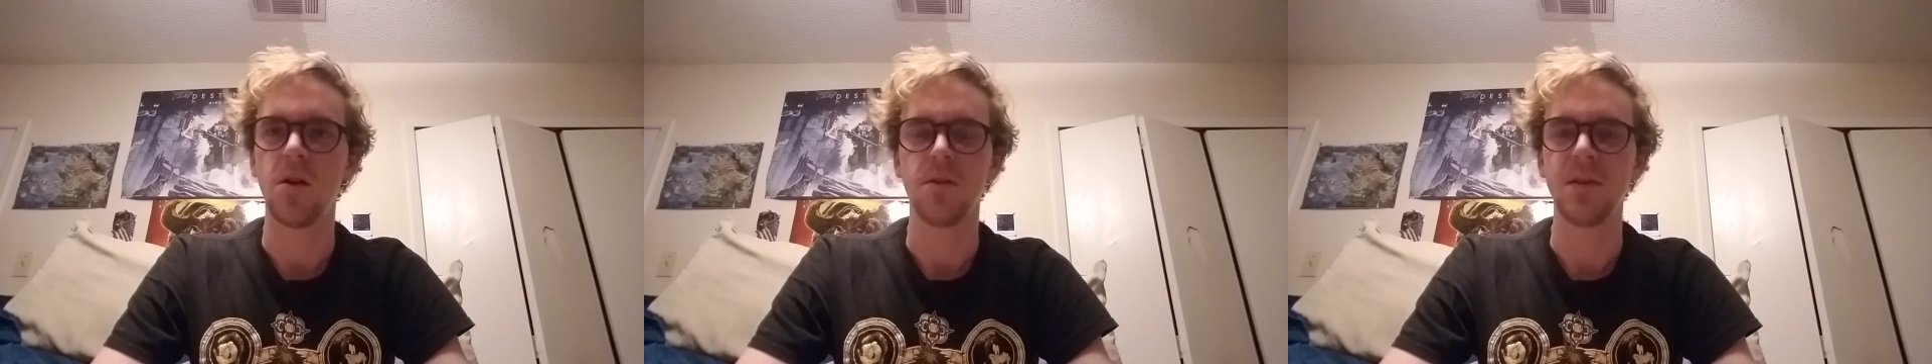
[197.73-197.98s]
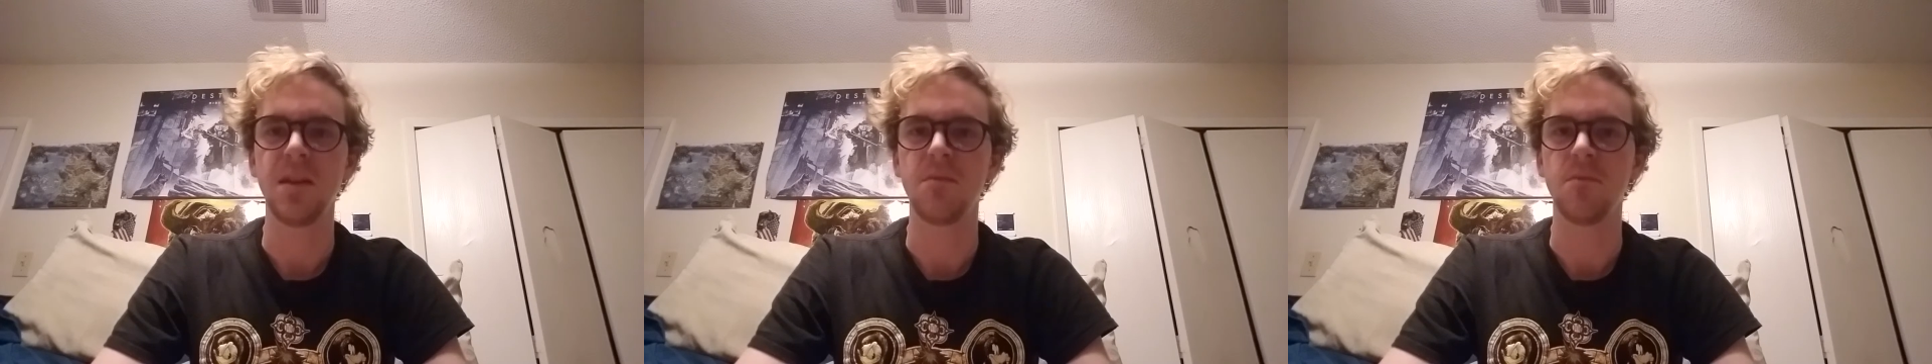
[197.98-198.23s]

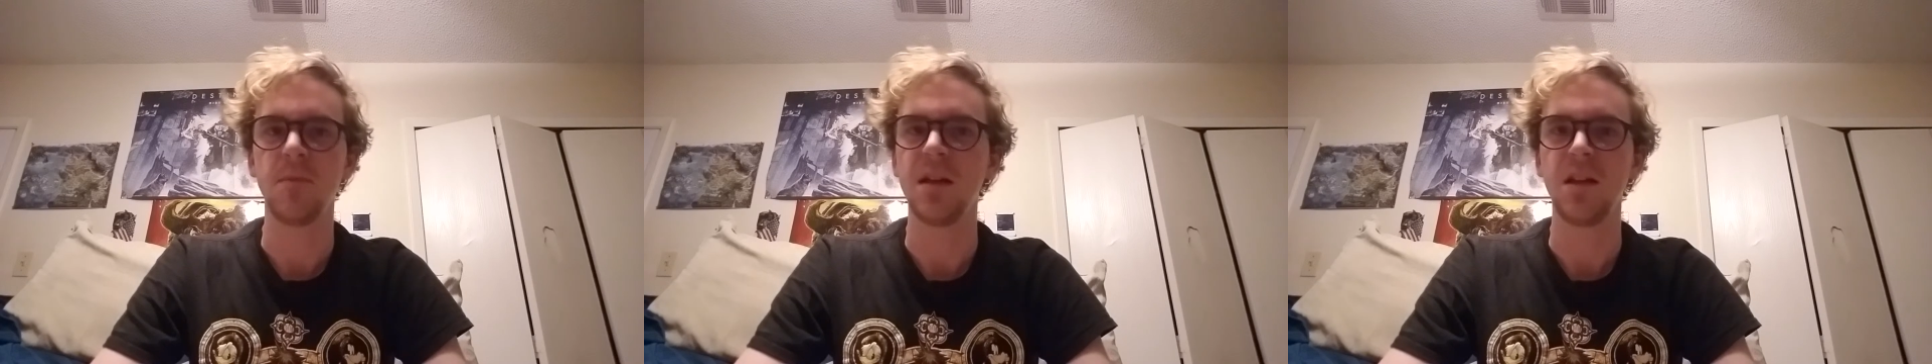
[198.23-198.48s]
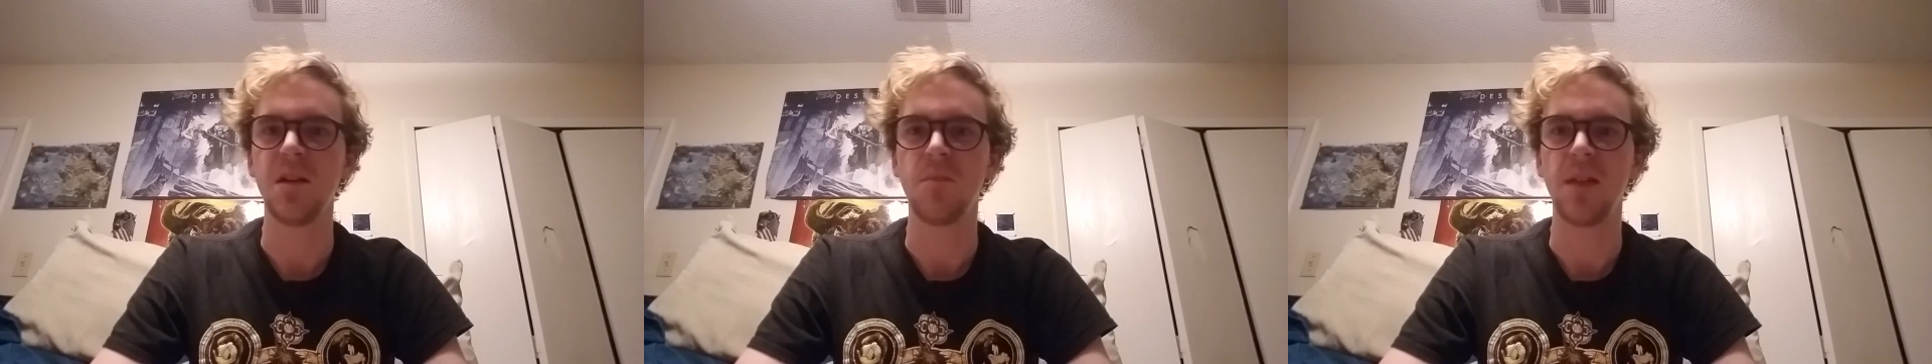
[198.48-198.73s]
these
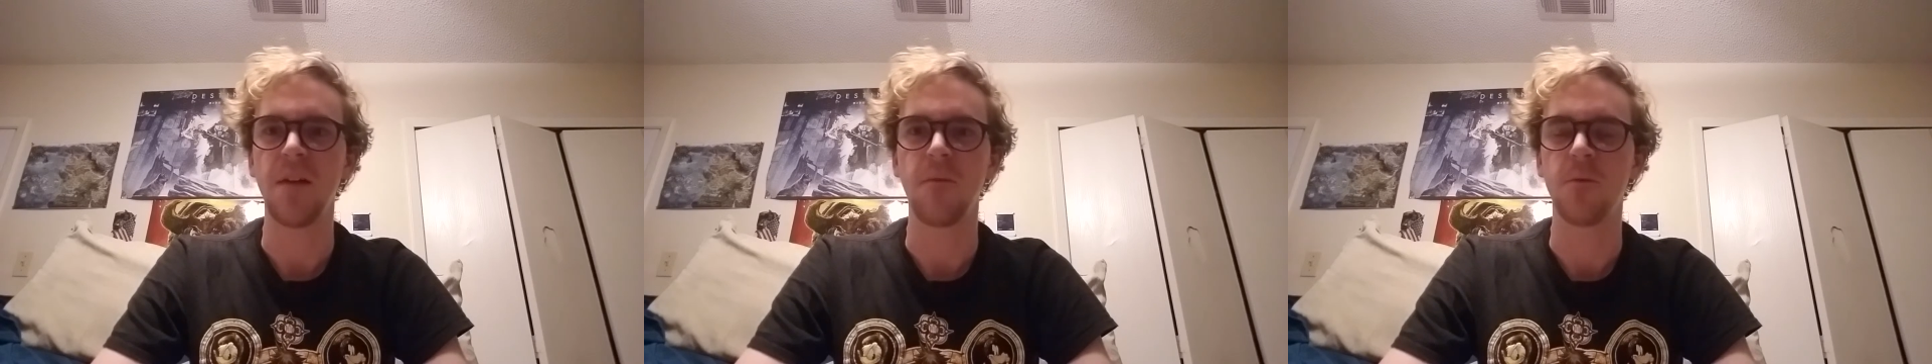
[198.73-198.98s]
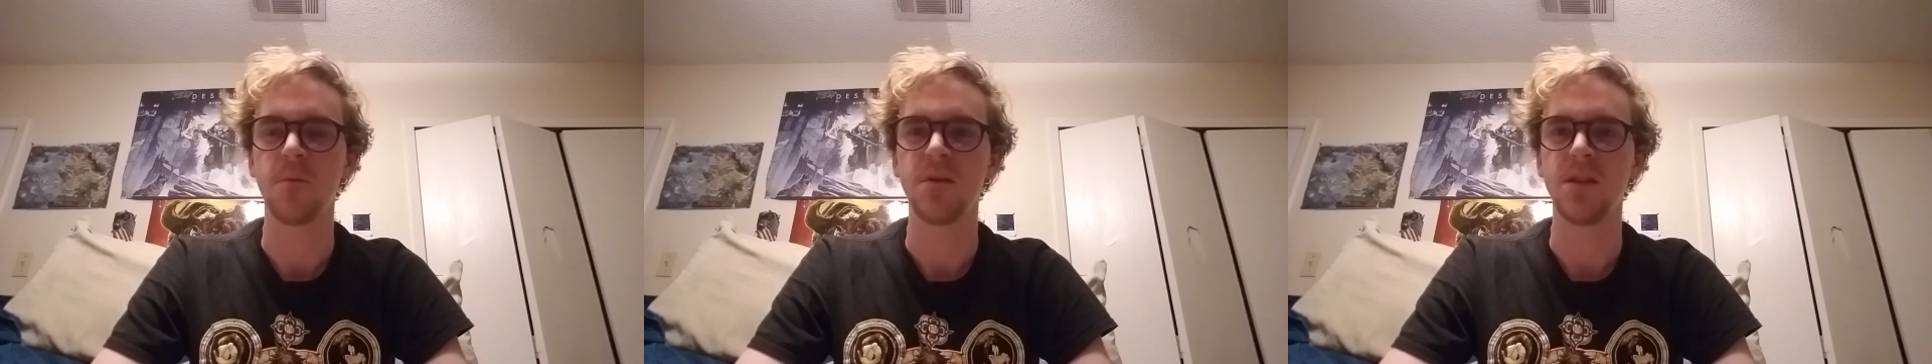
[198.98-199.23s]
media
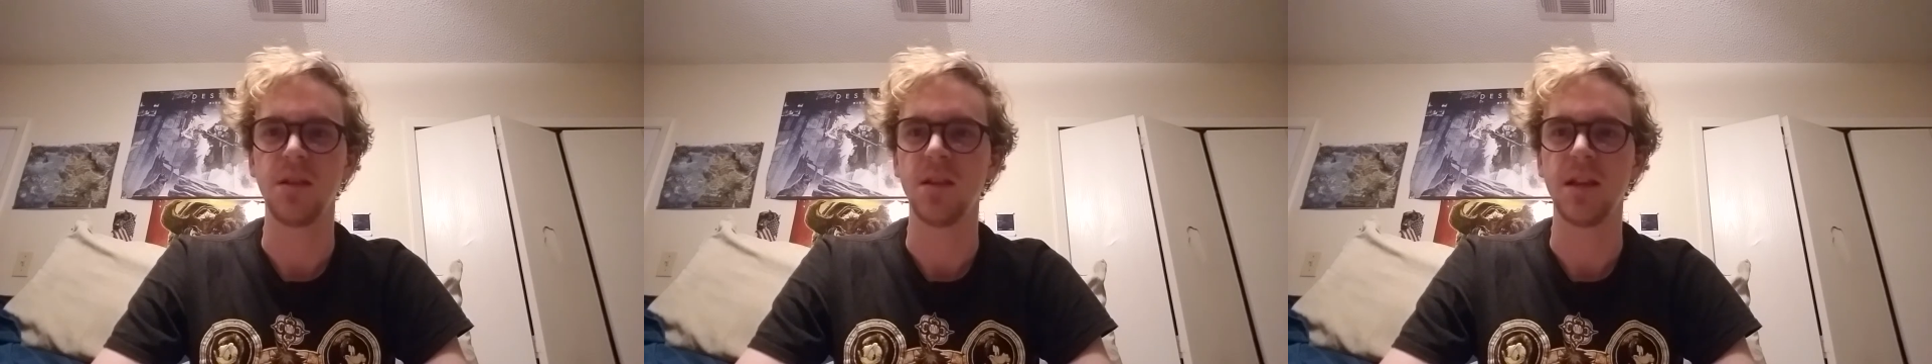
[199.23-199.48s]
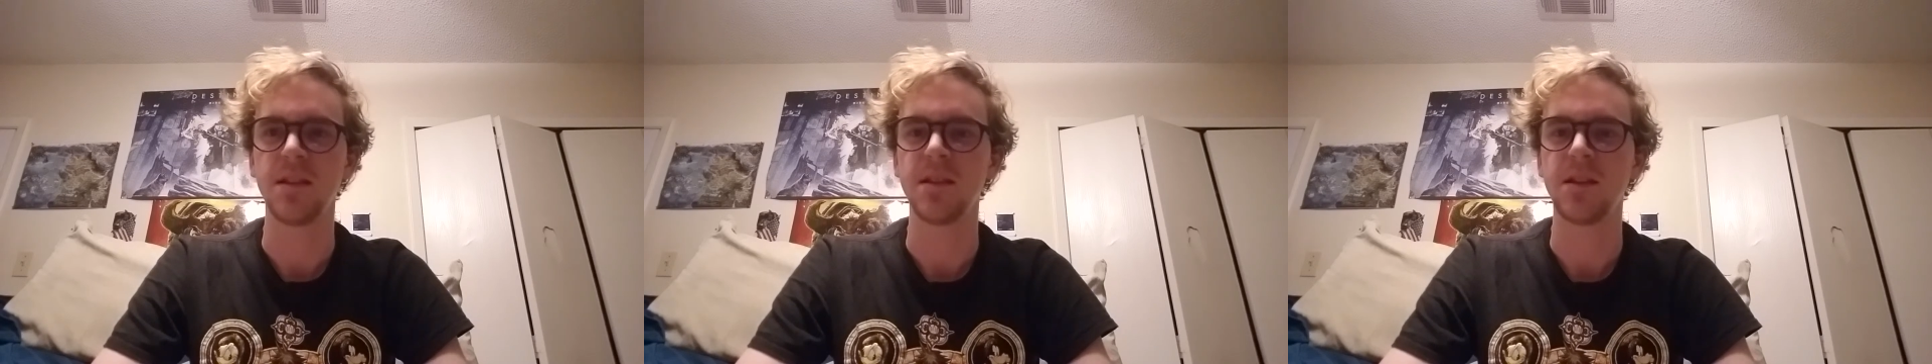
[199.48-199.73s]
platforms
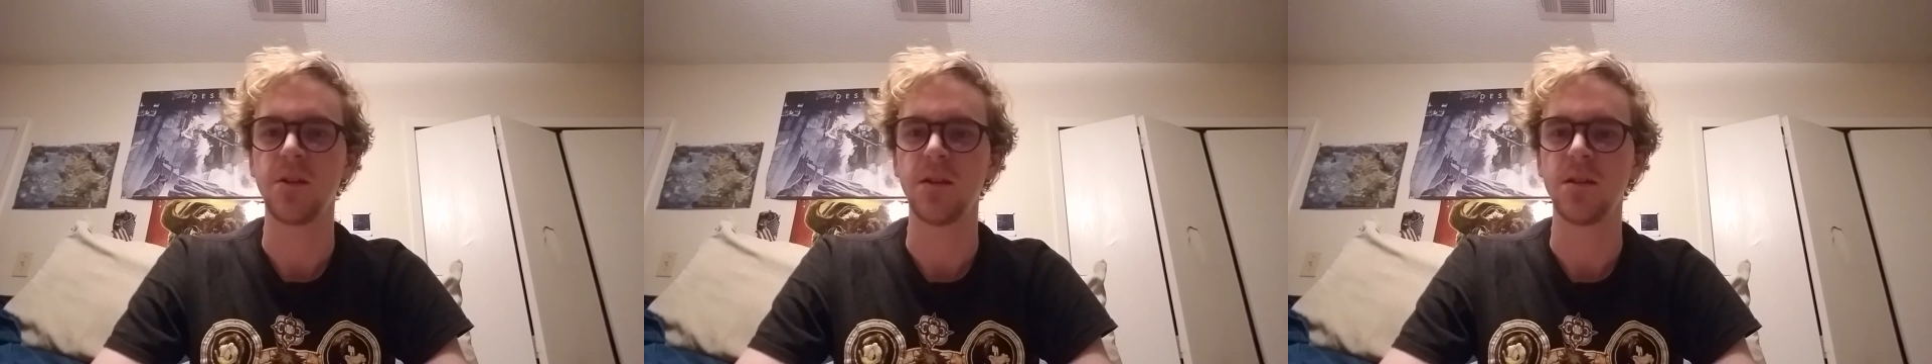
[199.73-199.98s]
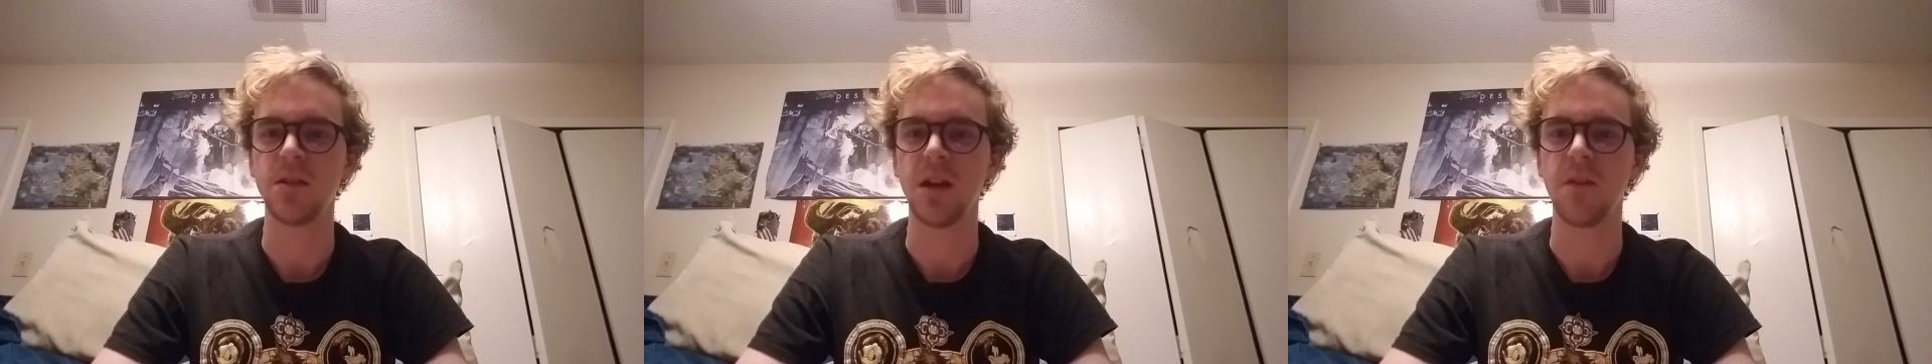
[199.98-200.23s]
necessarily
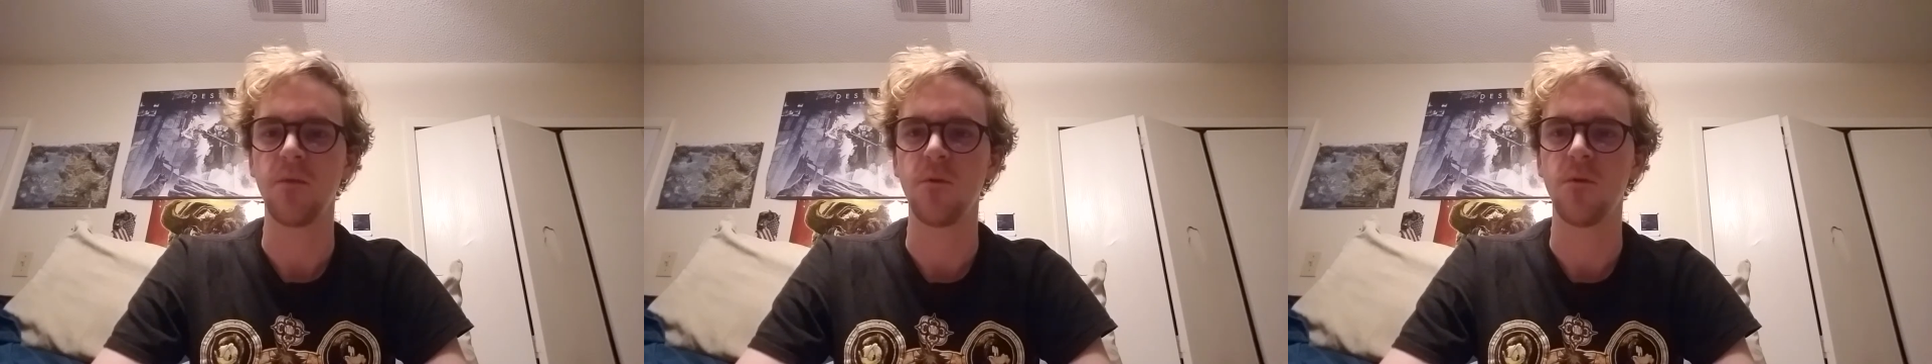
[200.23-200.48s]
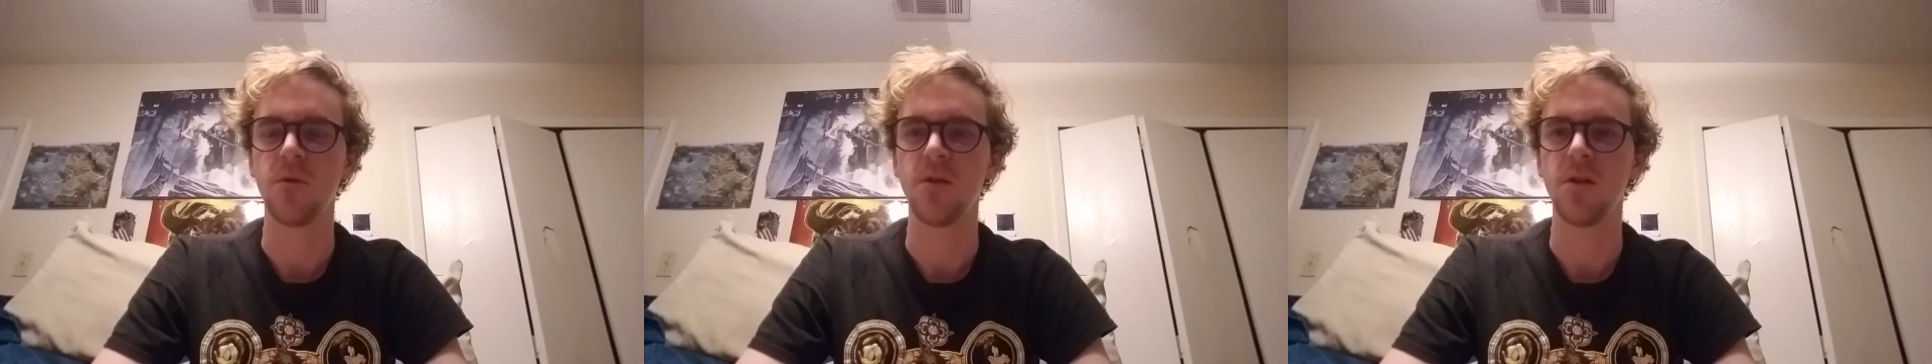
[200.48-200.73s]
stand
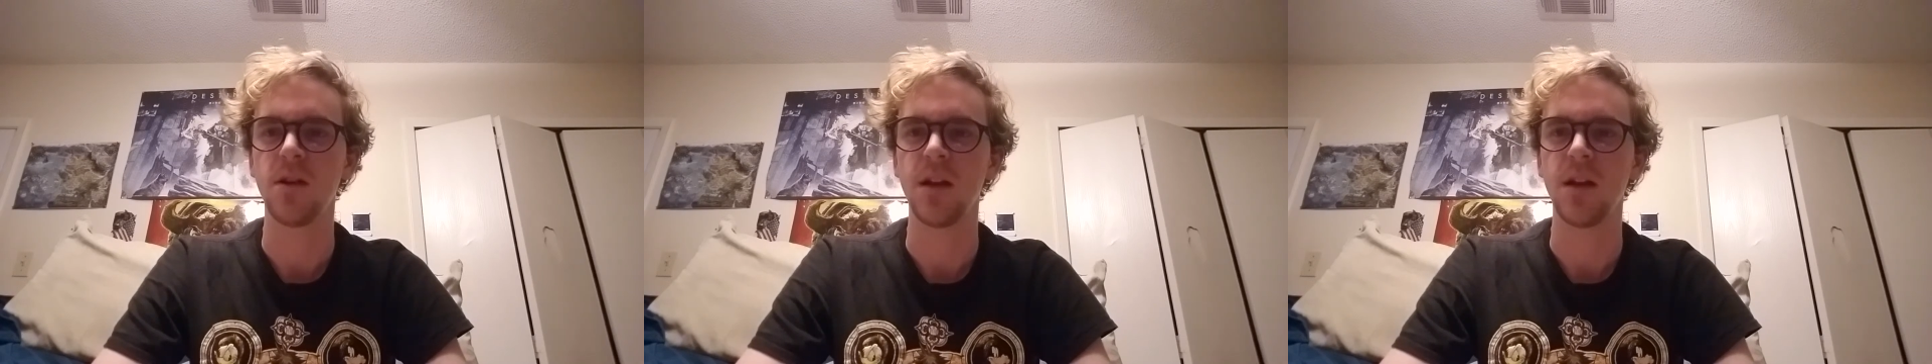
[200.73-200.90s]
for.